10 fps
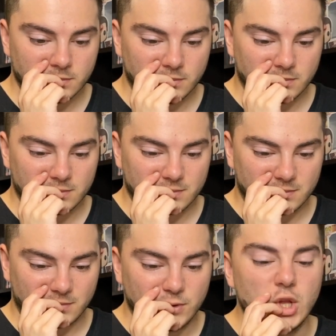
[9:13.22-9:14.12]

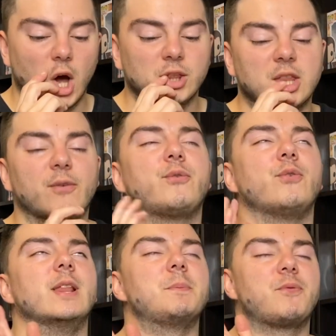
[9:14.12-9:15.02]
Unfortunately, not the
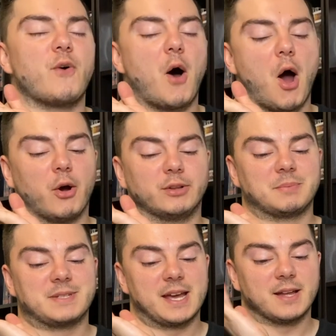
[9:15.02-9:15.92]
flip phone.
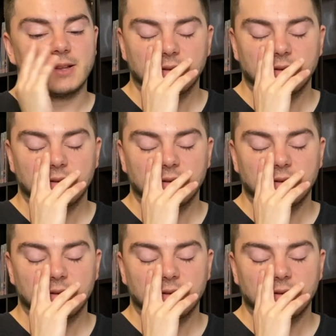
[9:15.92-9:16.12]
I'm dead.